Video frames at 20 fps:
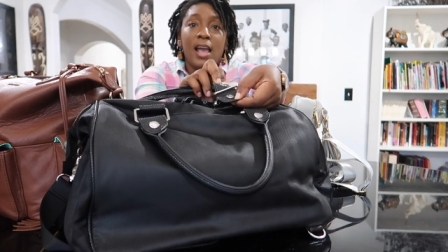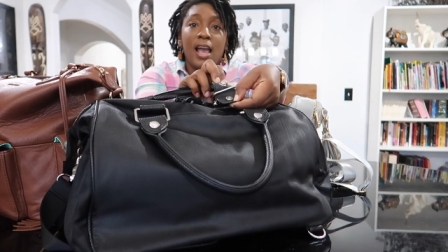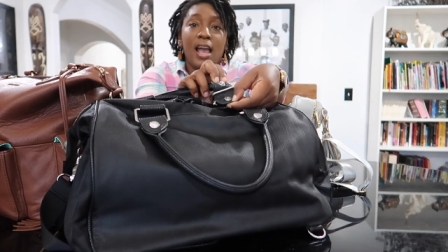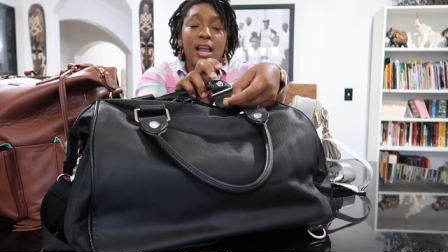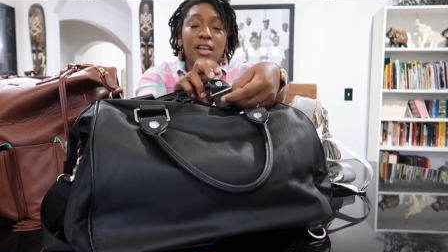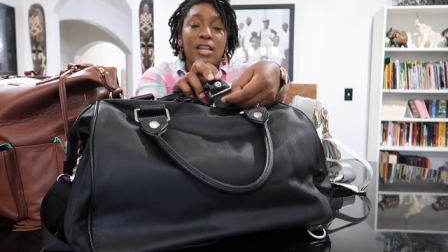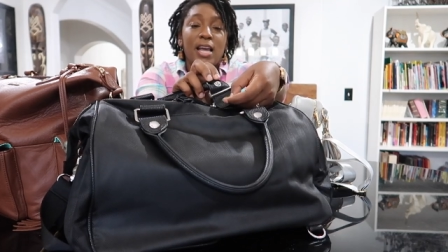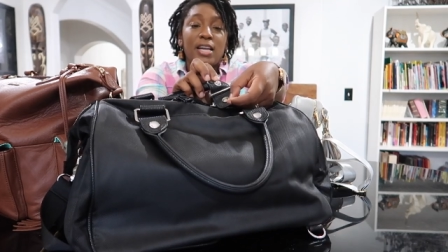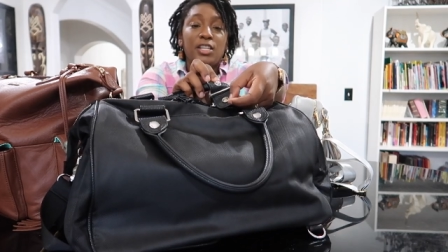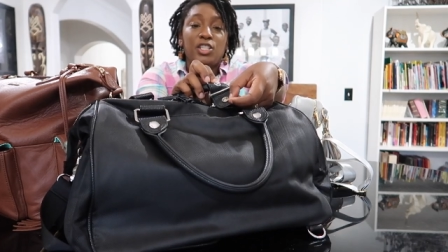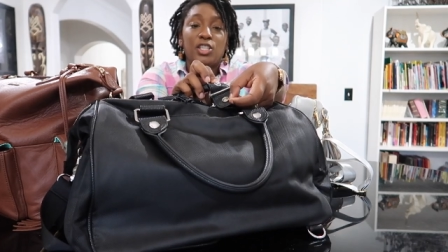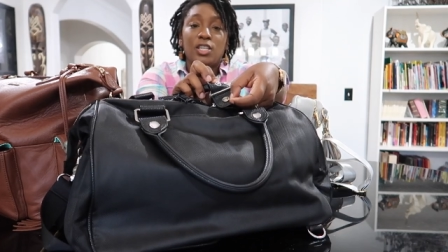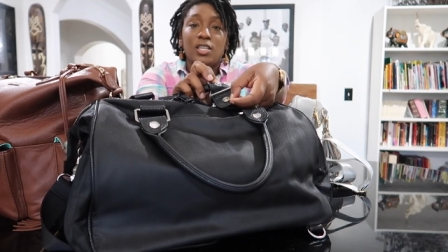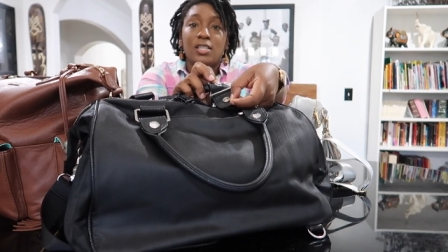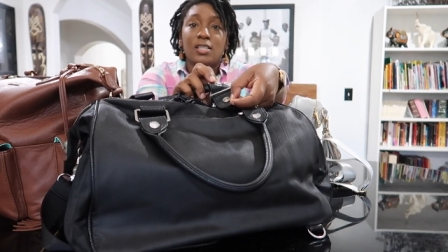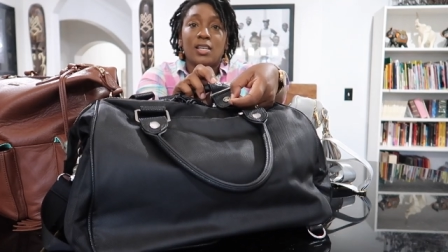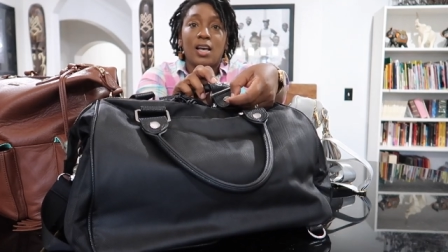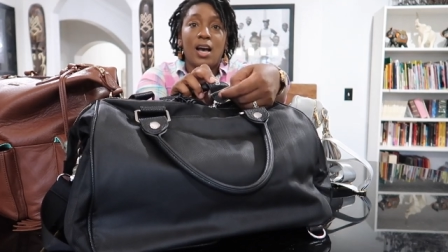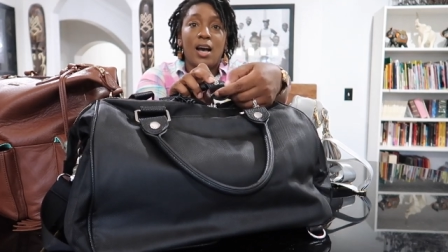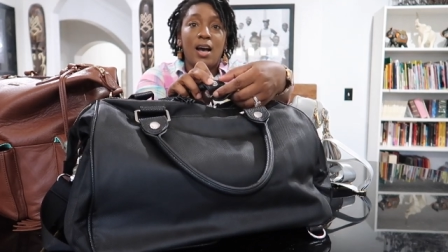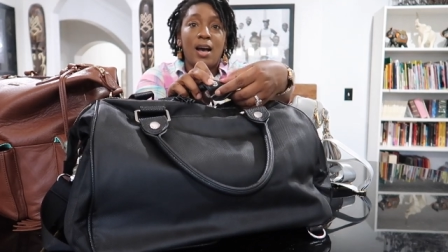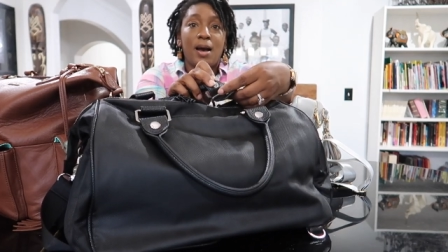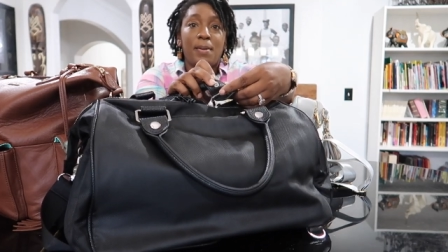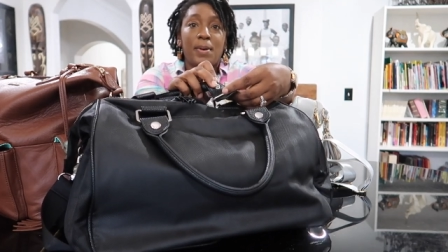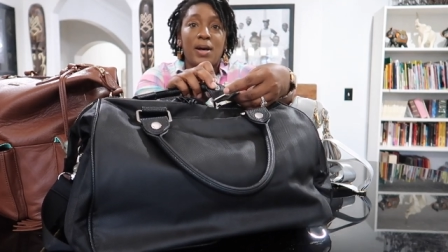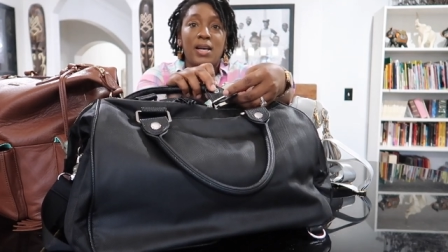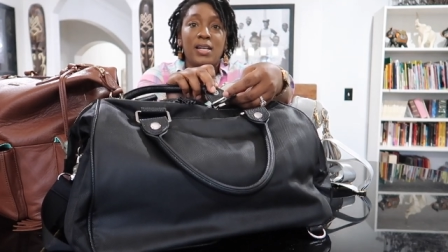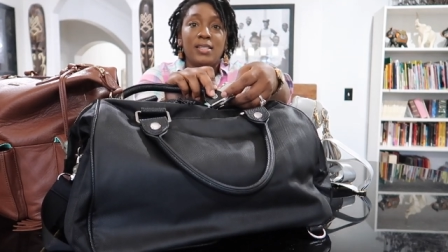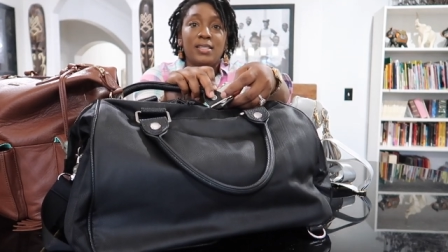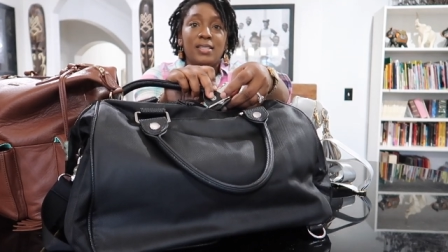and they just um,
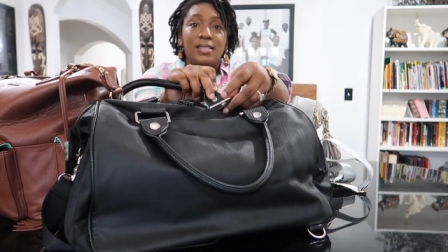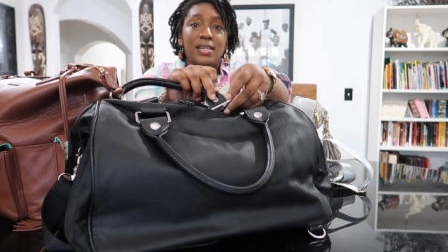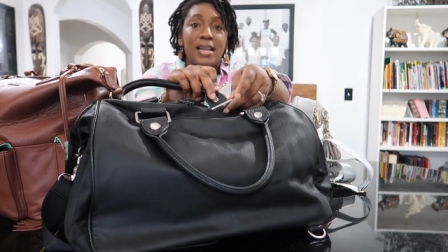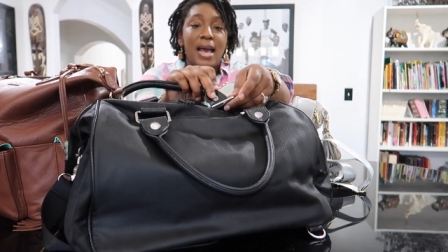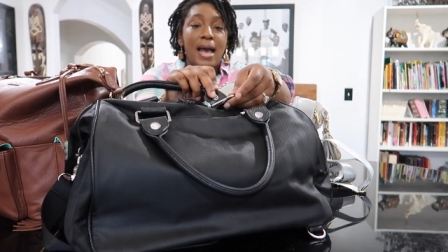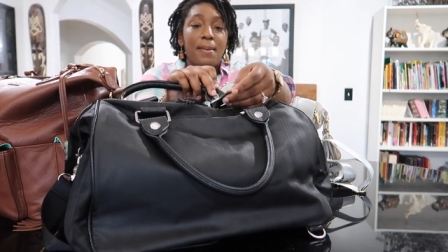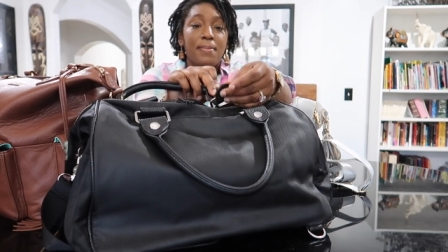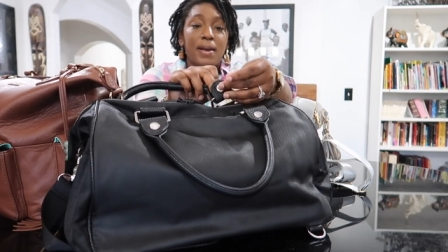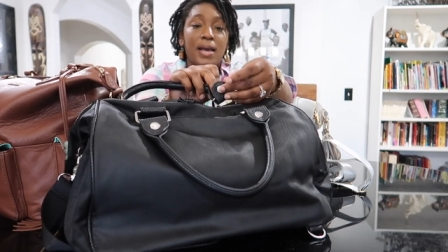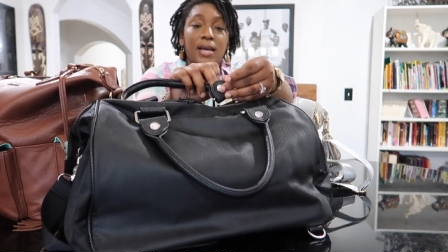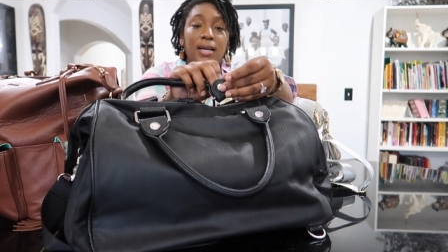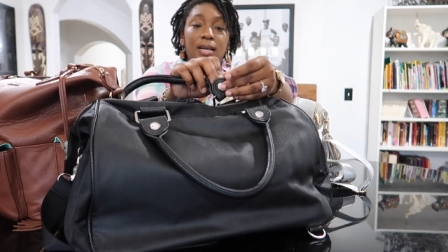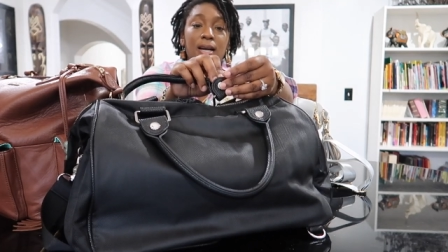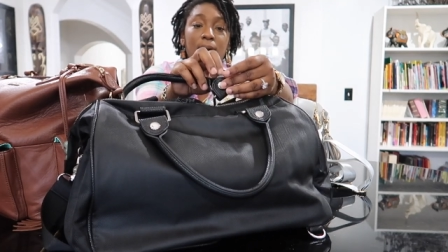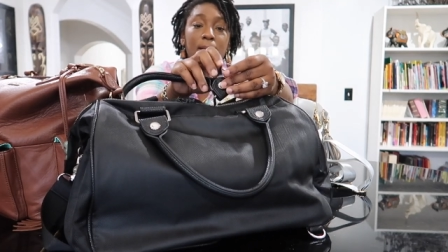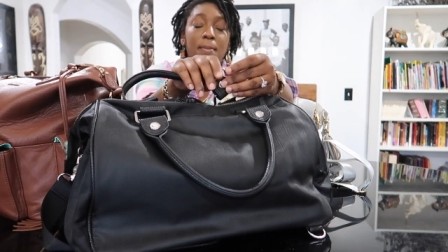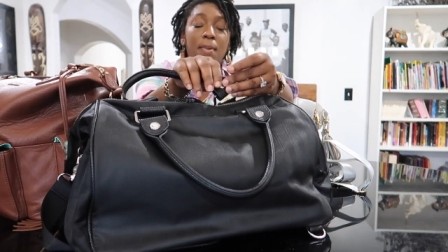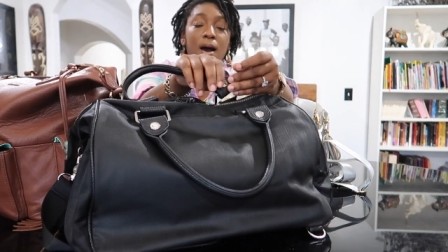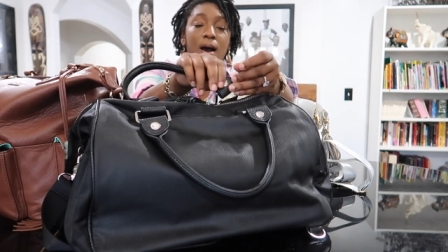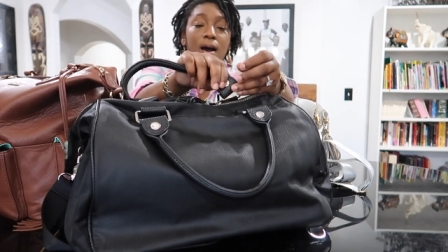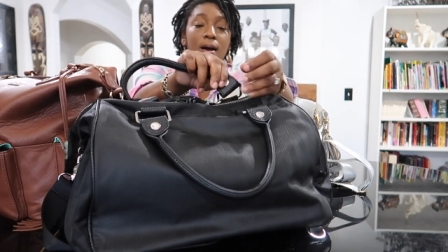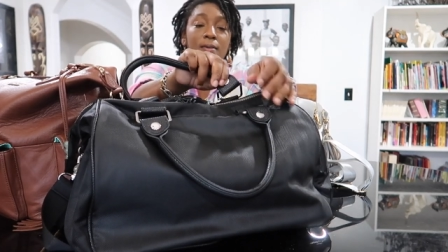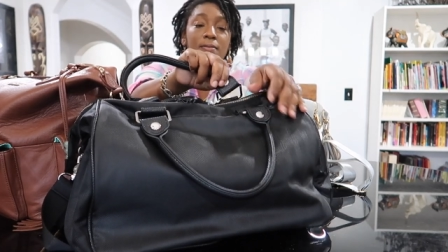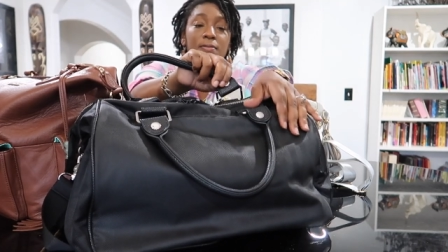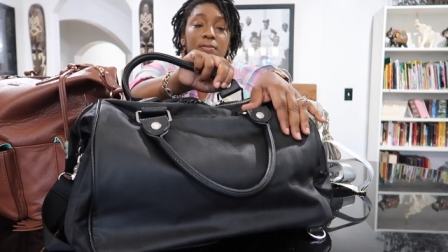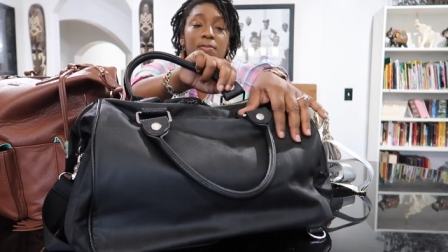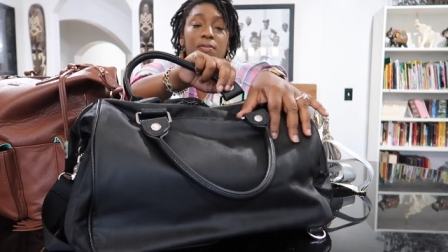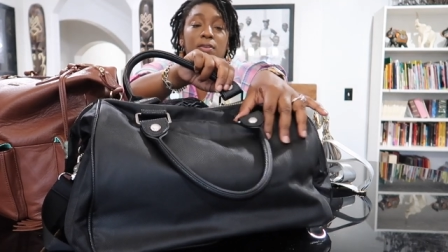unsnap and come off.